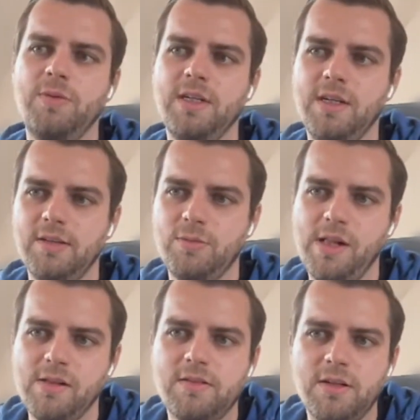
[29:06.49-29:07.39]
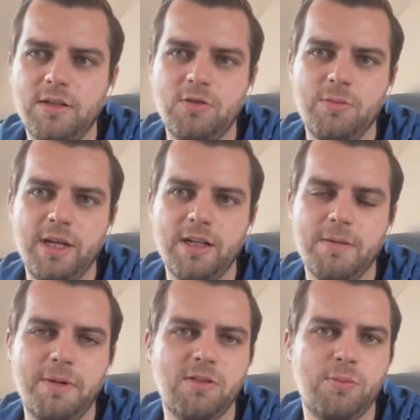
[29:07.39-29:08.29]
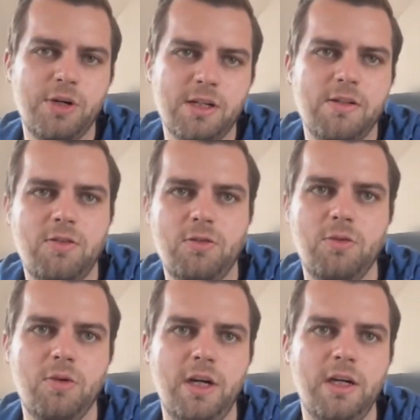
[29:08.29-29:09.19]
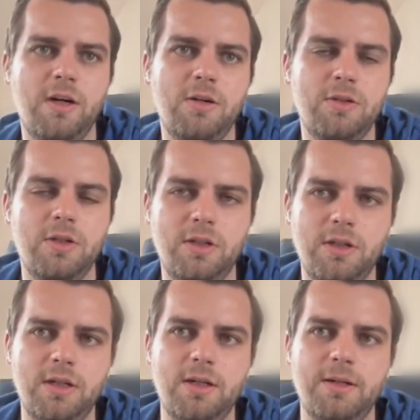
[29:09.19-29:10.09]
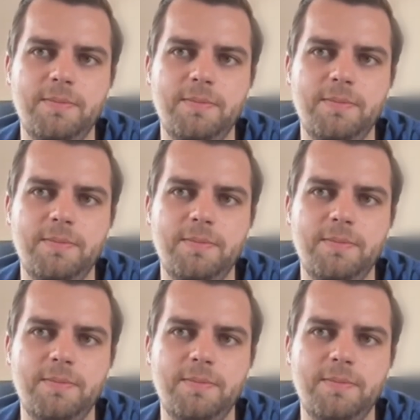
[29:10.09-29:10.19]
we as well started to make it a best practice to run our